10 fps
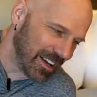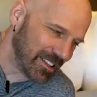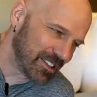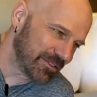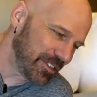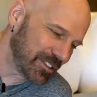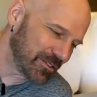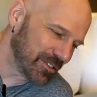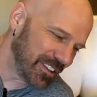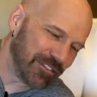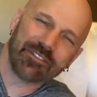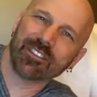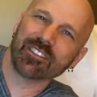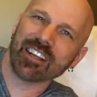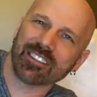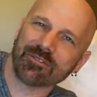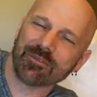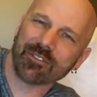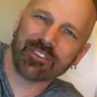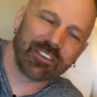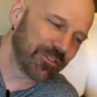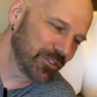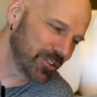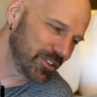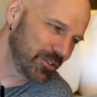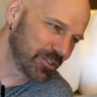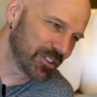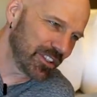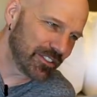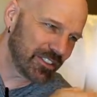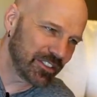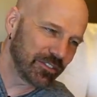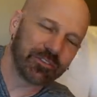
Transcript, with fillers: I just felt, it felt nice from the very first use and it still